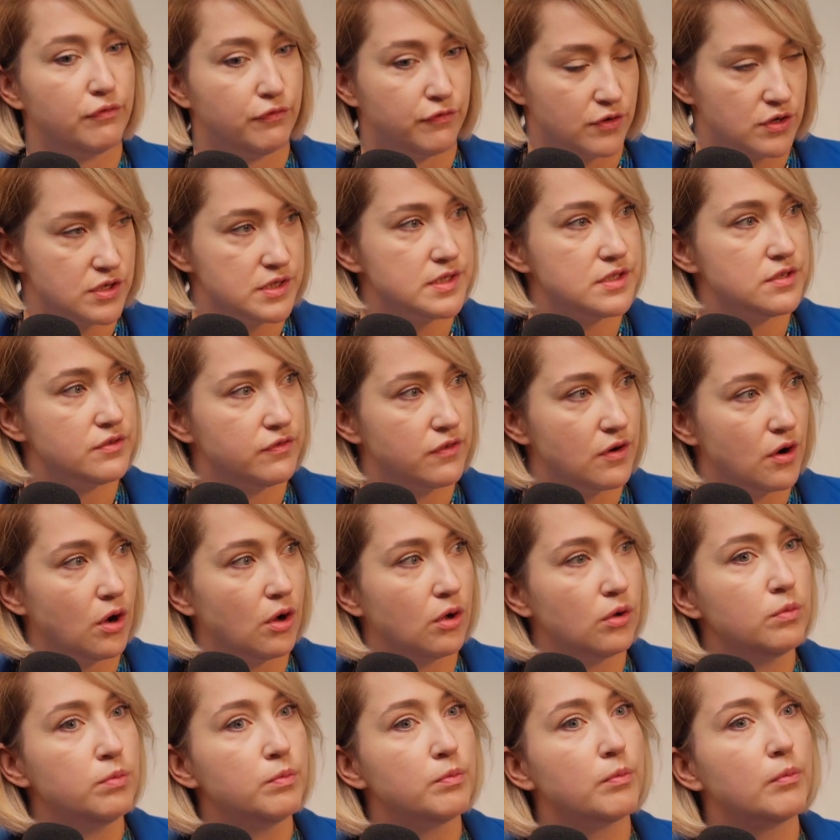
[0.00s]
first of
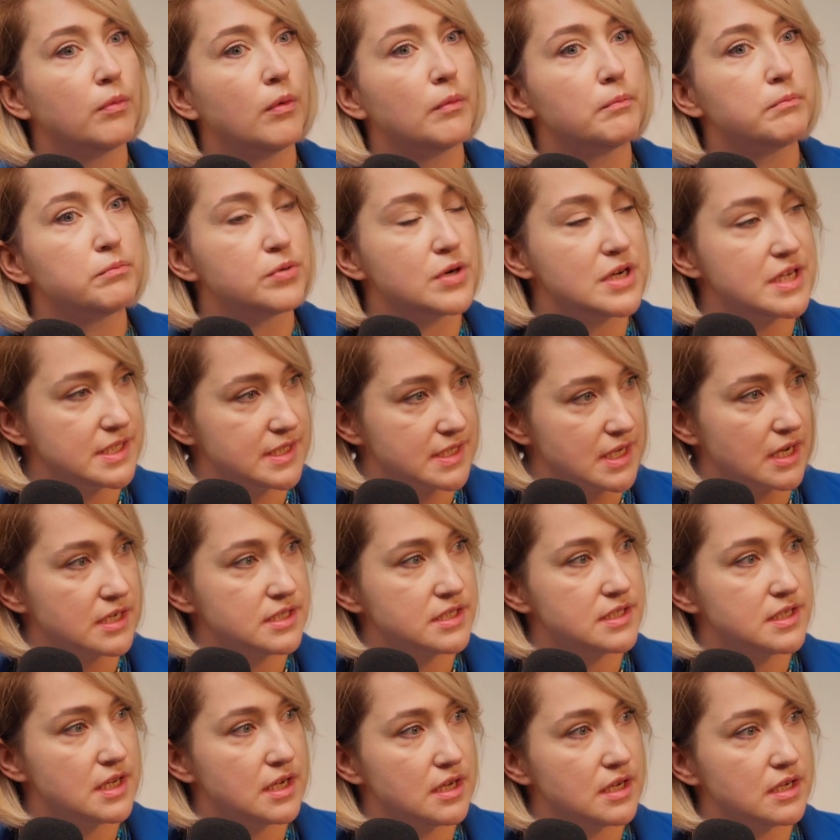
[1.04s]
all,
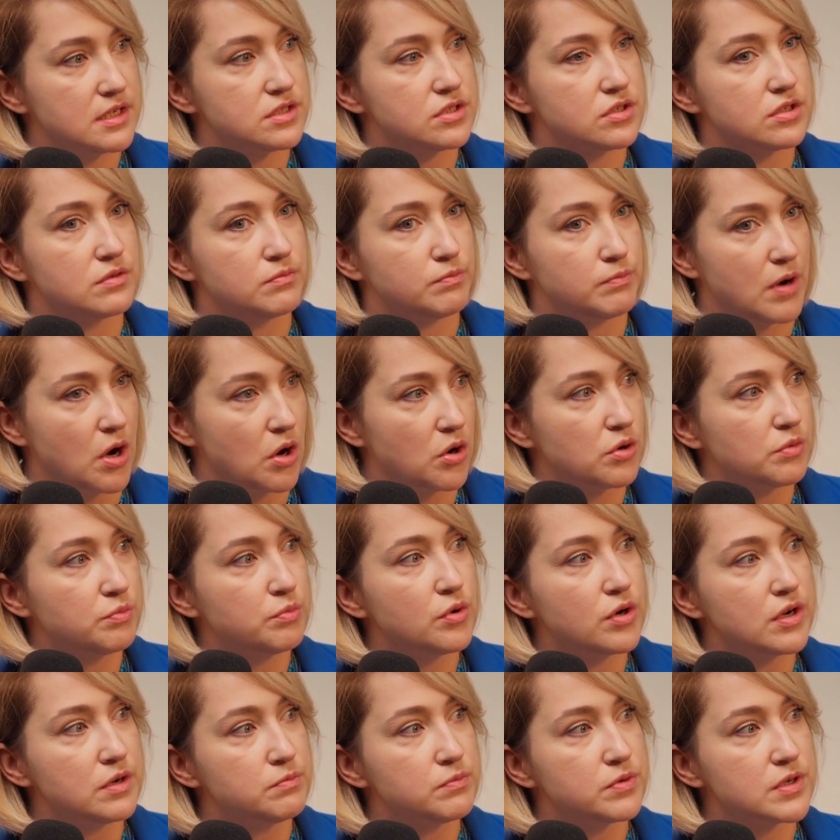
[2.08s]
presented in
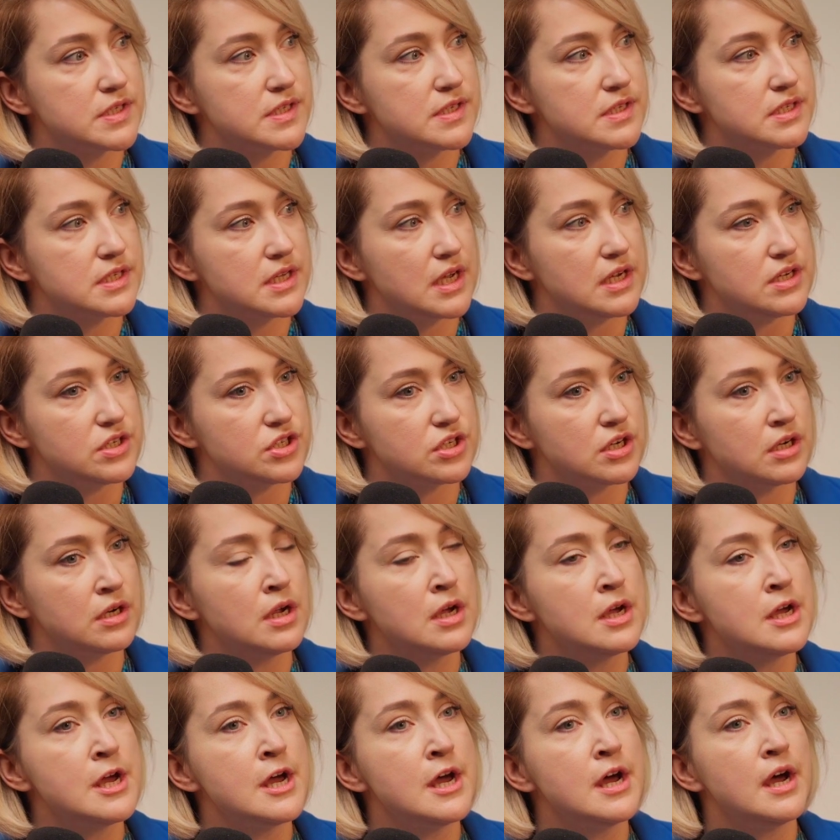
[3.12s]
PowerPoint presentation.
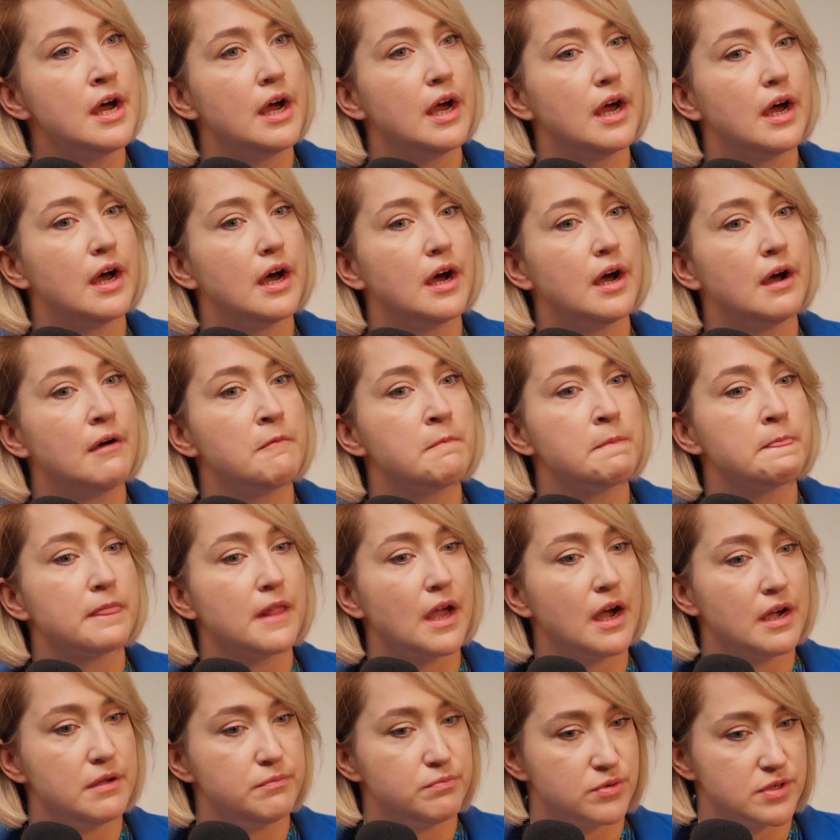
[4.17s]

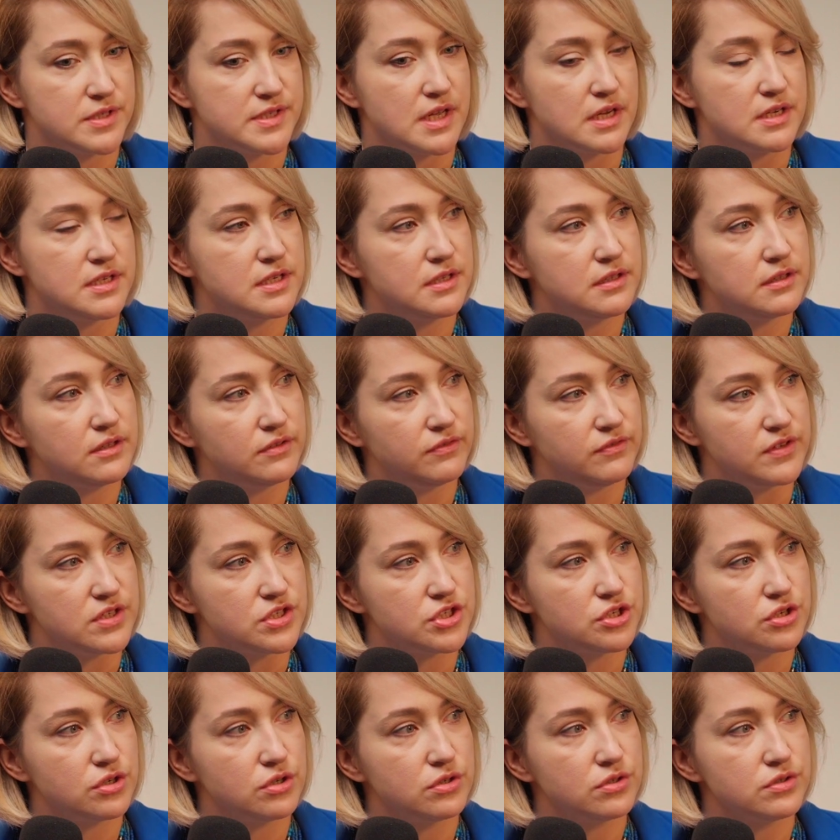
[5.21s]
I presented the
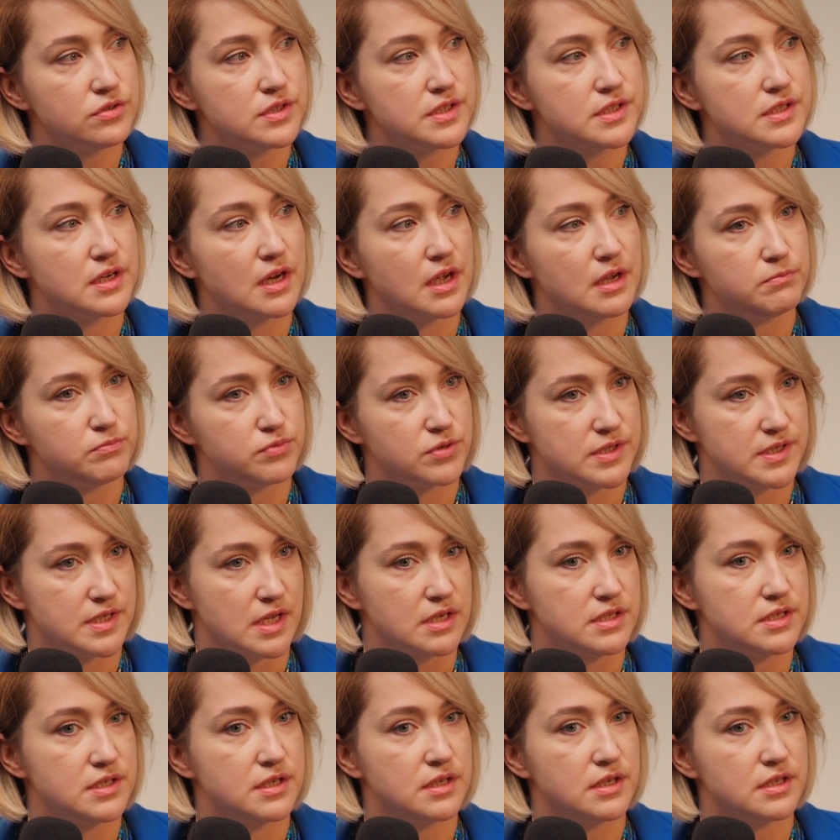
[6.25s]
visuals and I
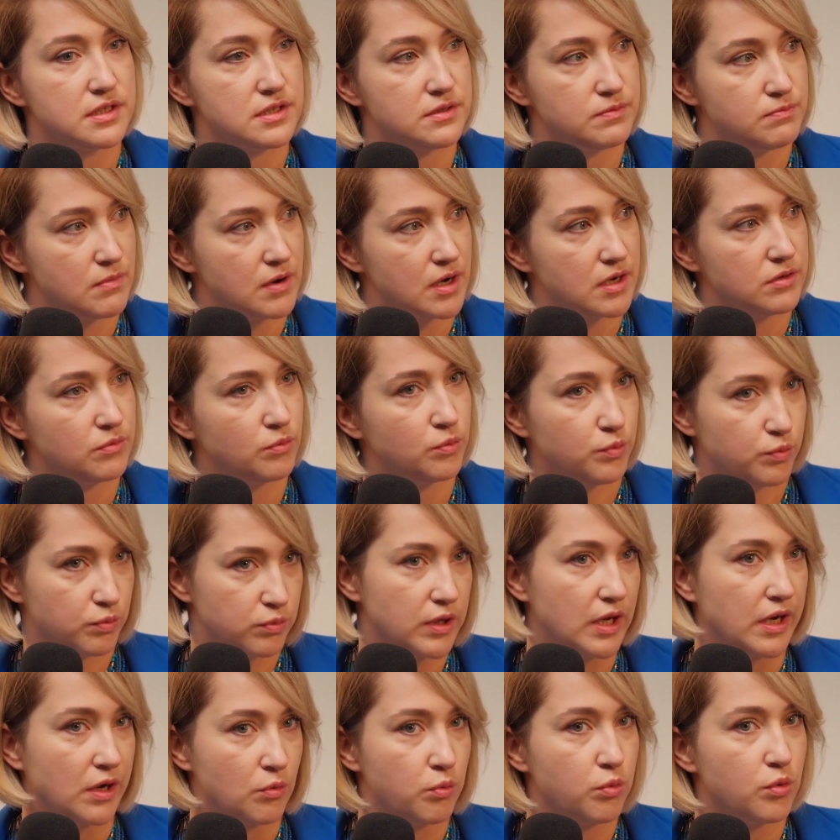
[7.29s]
presented
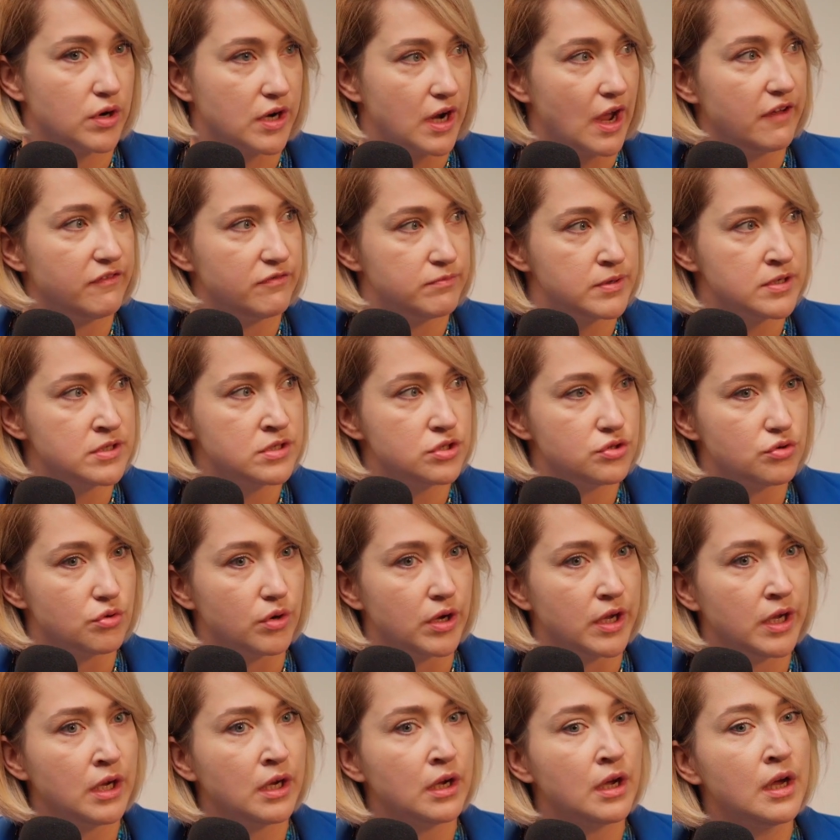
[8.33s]
what I've been
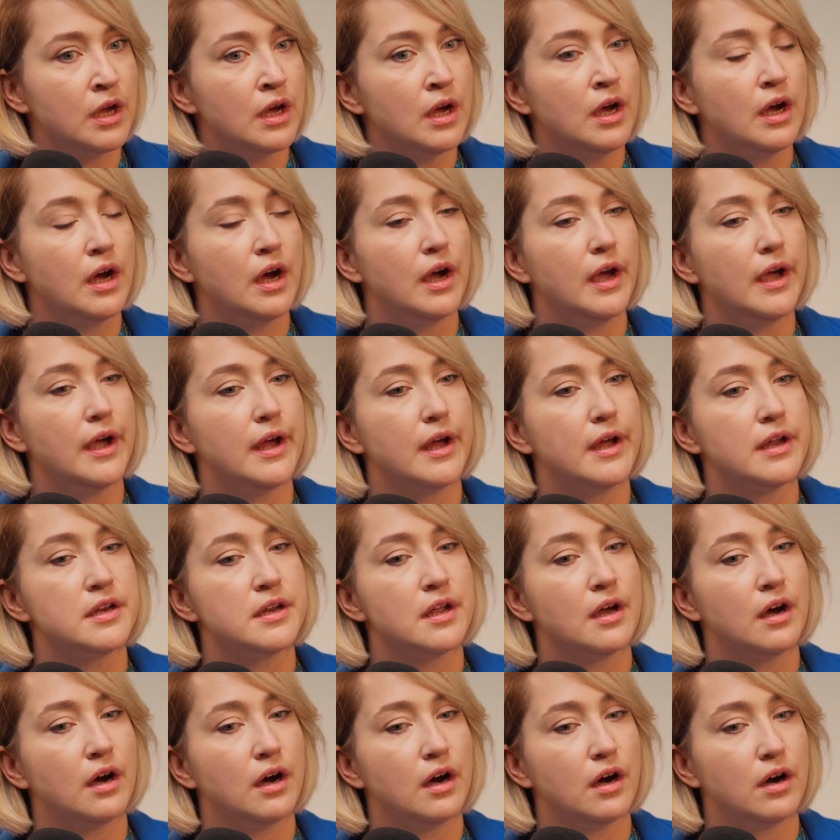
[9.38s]
doing, and
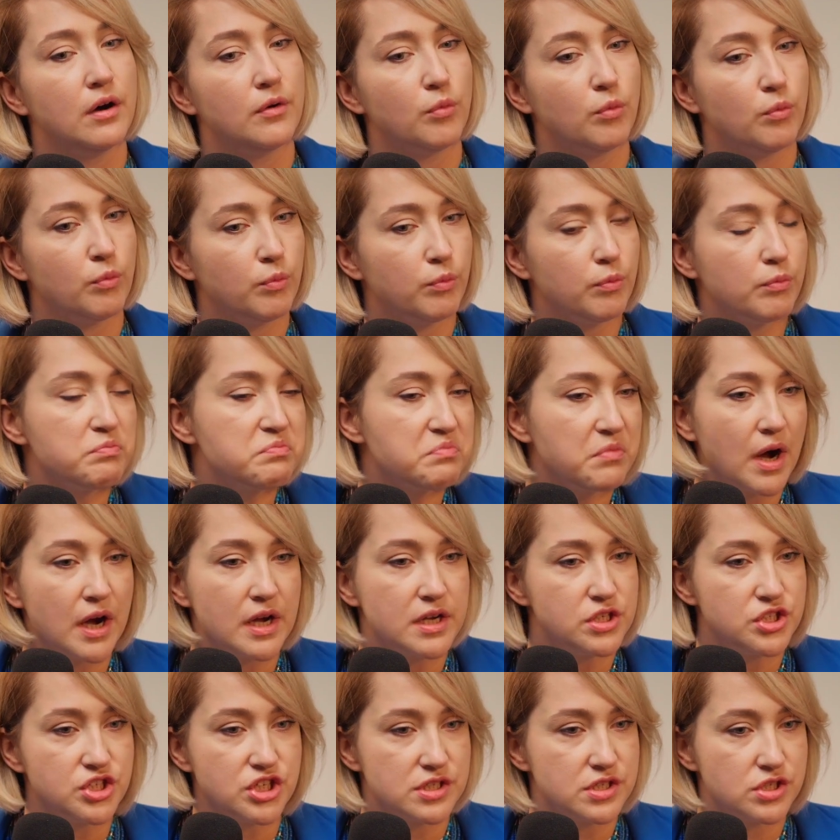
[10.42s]
I
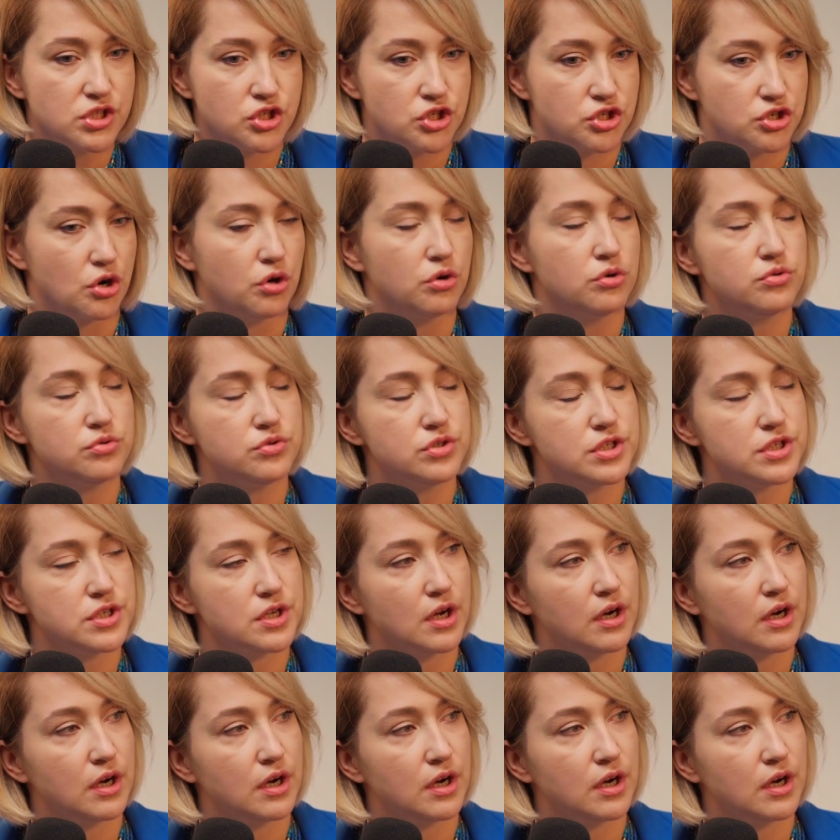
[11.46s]
just showed